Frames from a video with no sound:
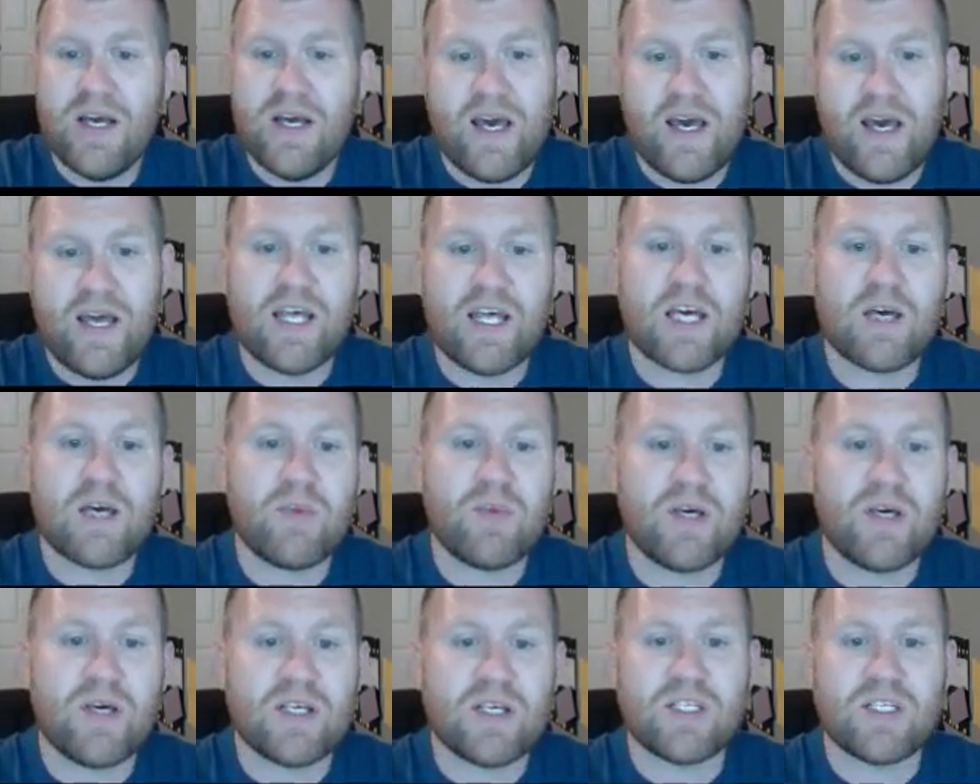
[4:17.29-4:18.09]
And it could
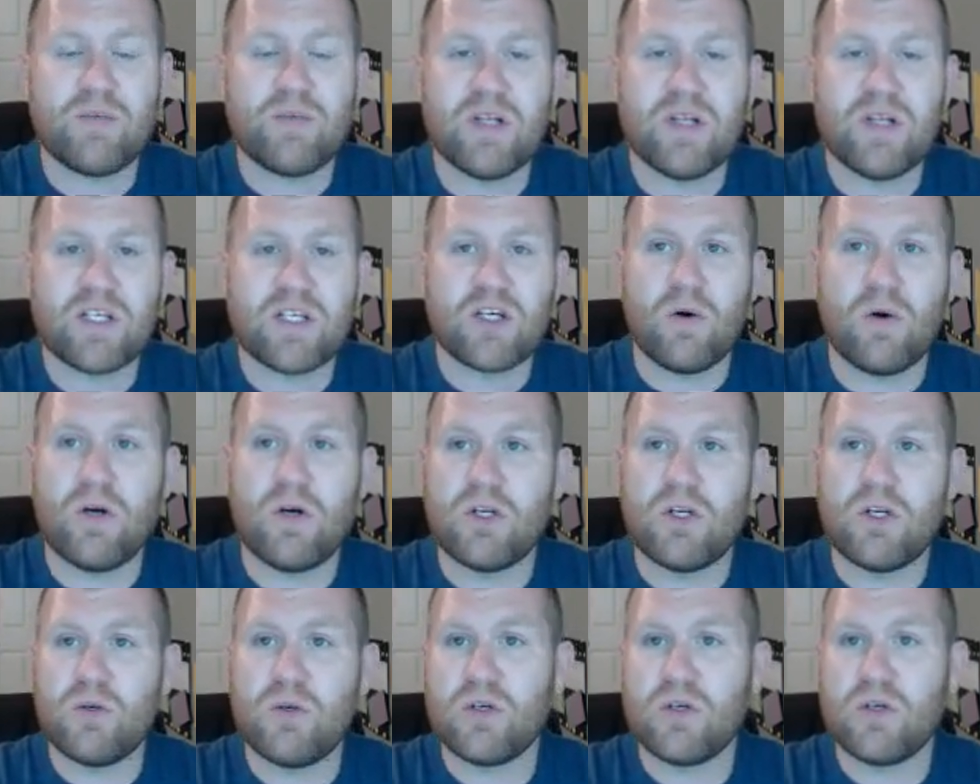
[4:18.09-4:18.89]
be as simple as going
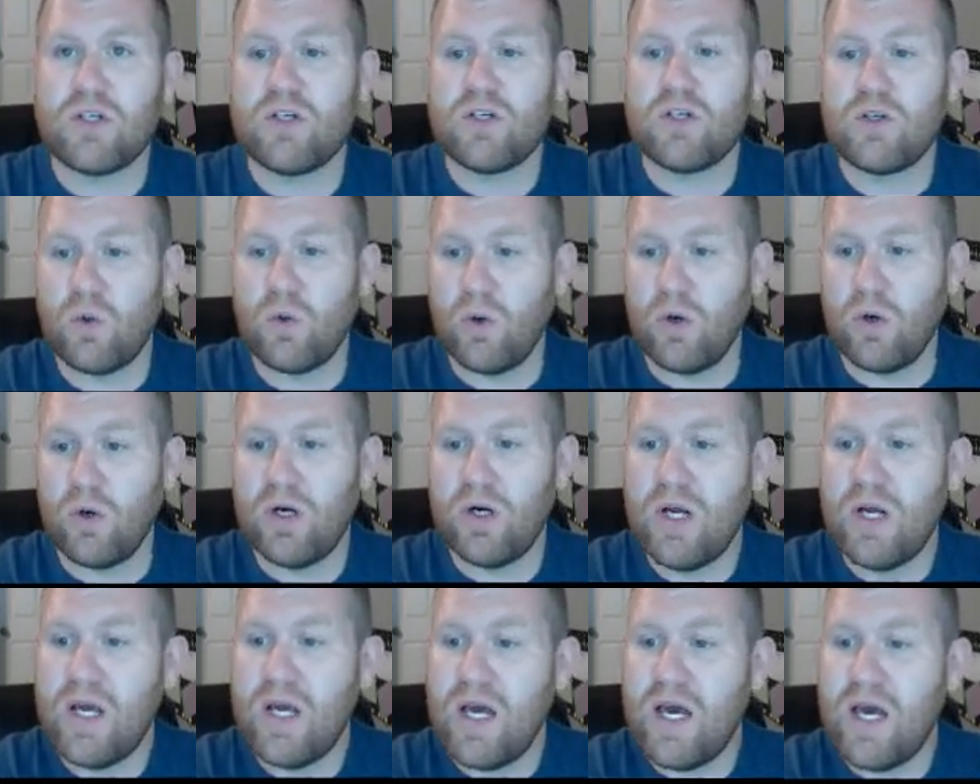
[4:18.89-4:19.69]
to a store
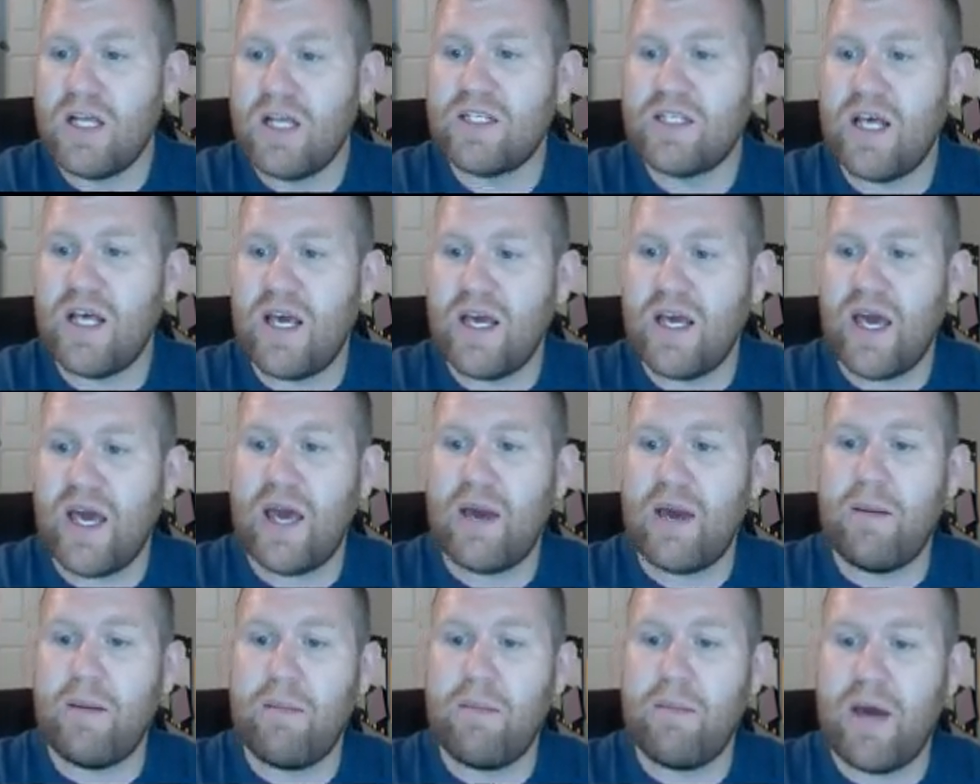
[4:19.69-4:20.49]
and saying,
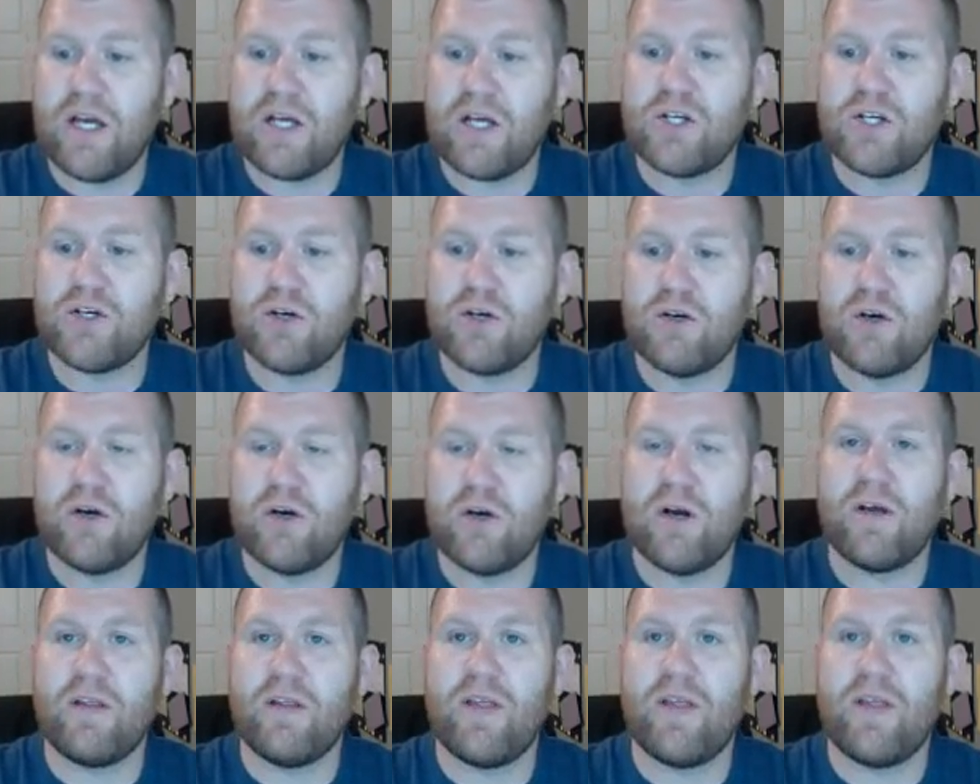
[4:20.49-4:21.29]
hey, make
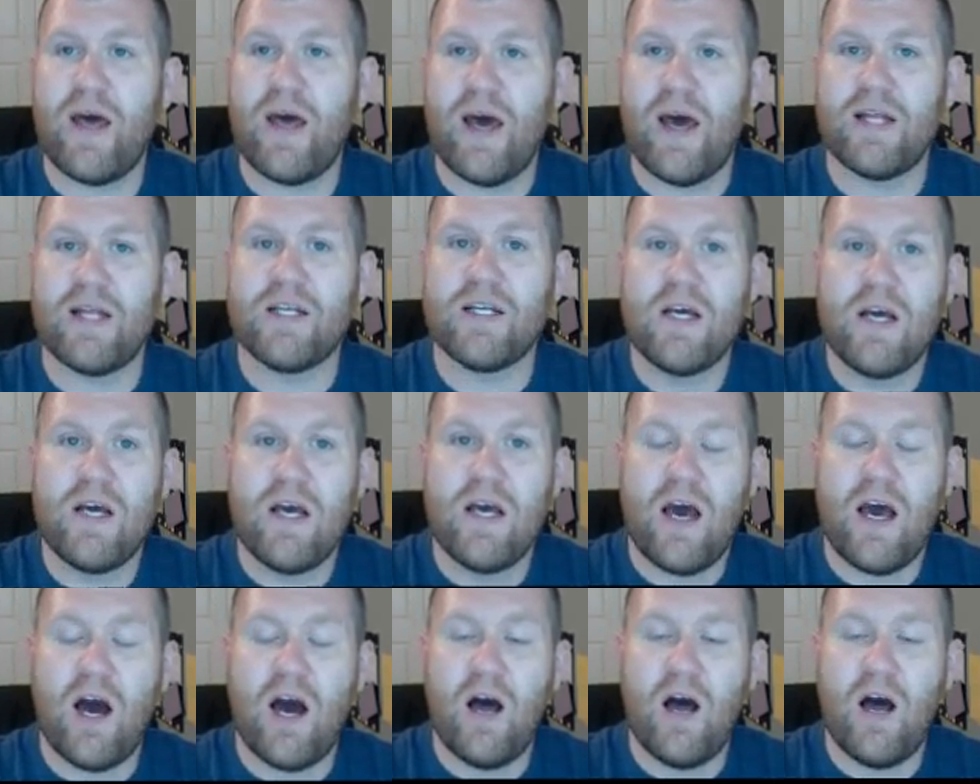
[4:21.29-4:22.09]
sure that
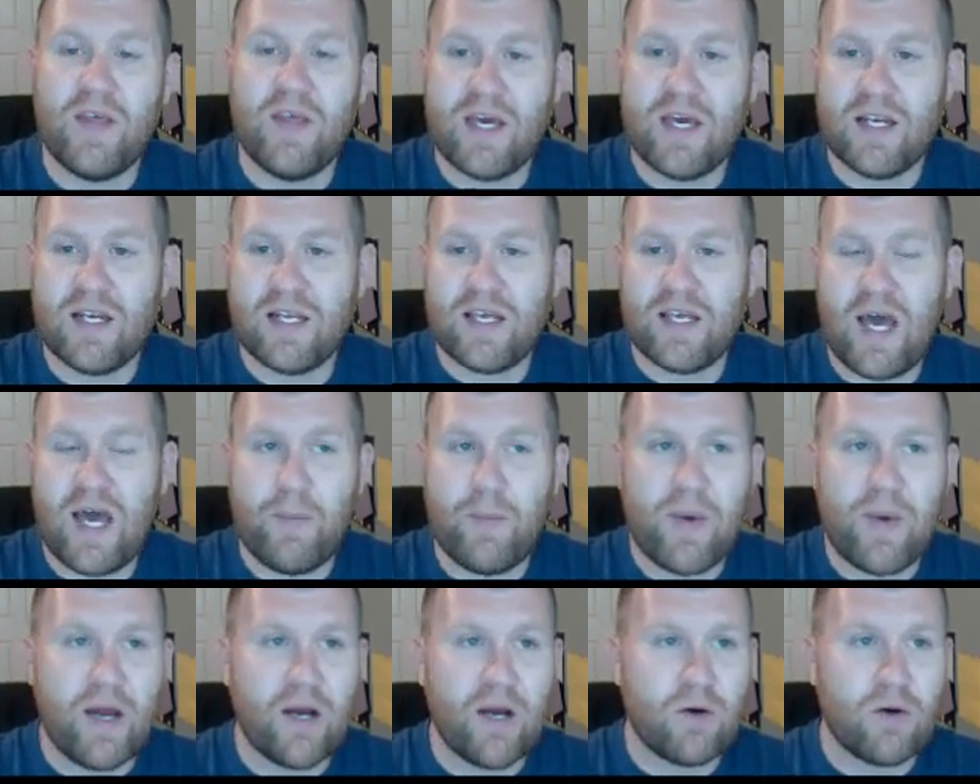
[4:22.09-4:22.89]
on the end
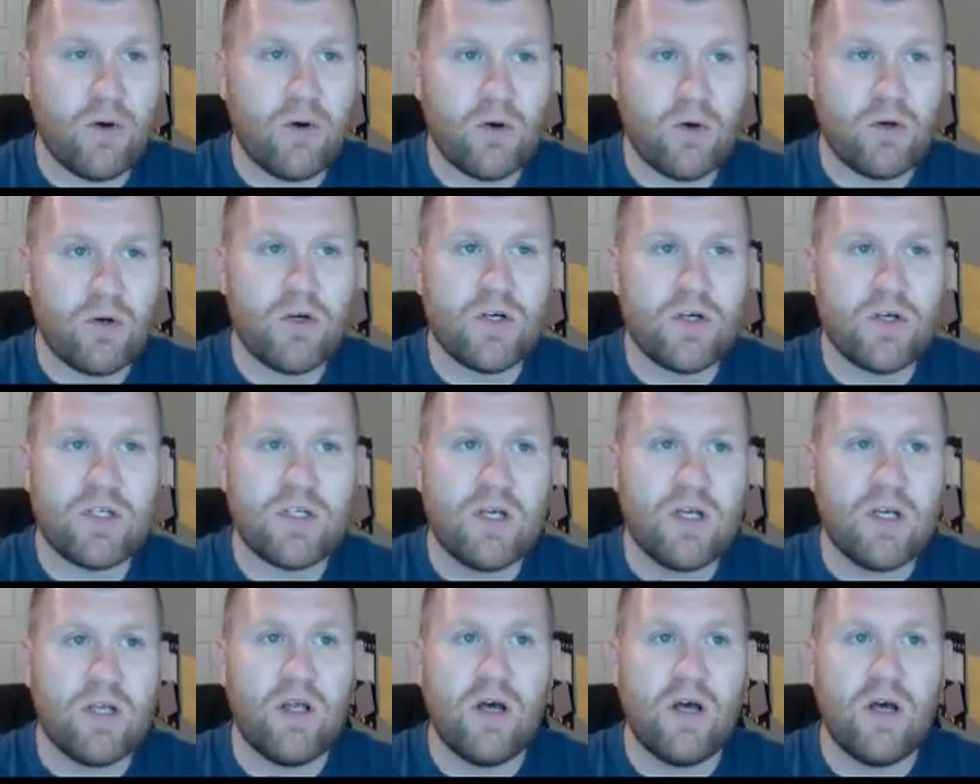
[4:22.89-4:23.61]
cap at Kroger's,